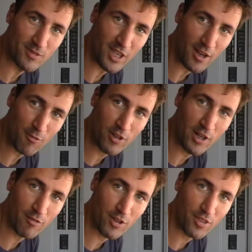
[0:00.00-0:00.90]
Can't
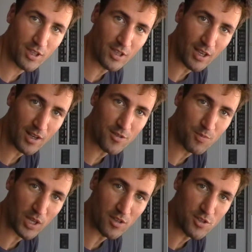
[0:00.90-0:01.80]
run everything, you got to
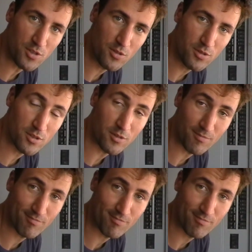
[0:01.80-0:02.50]
pick and choose.